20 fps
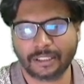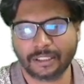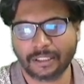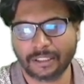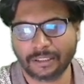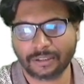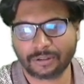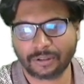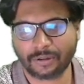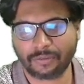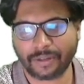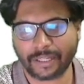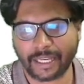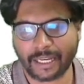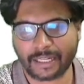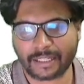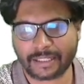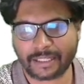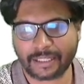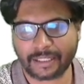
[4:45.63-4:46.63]
so we can
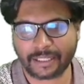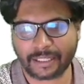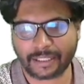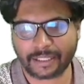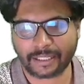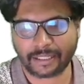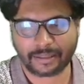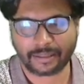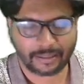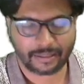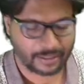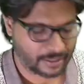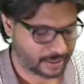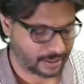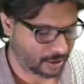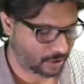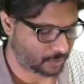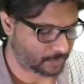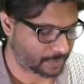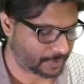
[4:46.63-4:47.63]
see that
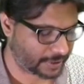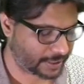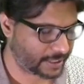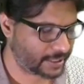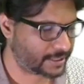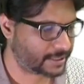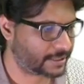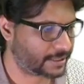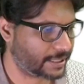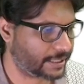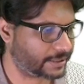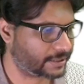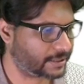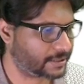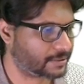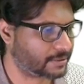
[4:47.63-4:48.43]
output is like this.